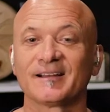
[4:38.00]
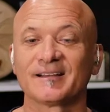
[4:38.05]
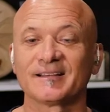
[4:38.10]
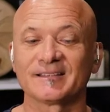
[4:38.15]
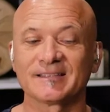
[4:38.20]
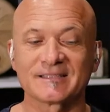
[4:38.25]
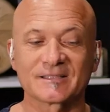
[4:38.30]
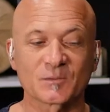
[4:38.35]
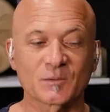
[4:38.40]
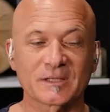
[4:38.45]

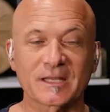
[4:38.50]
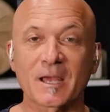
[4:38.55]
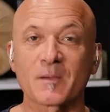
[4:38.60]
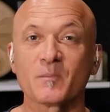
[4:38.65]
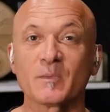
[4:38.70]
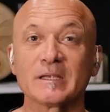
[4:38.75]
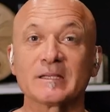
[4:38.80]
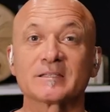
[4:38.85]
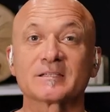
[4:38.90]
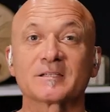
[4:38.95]
uh, at least what
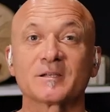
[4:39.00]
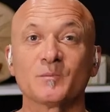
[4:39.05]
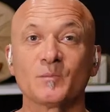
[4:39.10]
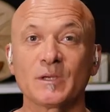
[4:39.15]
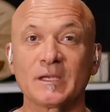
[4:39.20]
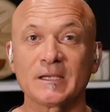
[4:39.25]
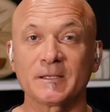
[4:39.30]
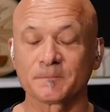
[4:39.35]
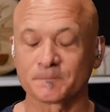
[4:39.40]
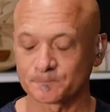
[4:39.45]
that means to
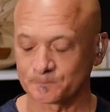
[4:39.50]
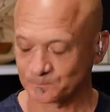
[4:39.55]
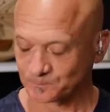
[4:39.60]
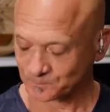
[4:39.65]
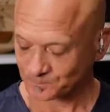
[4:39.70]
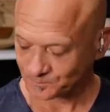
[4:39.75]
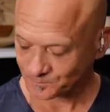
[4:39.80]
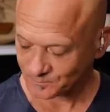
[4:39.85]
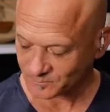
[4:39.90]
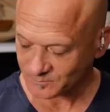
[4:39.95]
me.
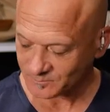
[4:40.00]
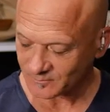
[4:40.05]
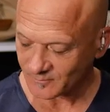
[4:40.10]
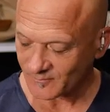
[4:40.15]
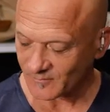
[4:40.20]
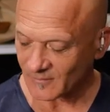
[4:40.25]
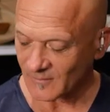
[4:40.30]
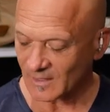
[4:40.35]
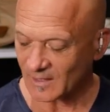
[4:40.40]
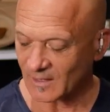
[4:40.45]

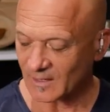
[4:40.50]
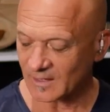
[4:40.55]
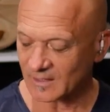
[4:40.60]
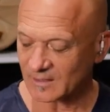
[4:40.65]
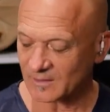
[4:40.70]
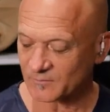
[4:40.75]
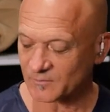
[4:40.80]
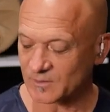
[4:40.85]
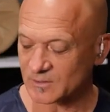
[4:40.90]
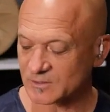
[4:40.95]

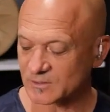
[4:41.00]
And if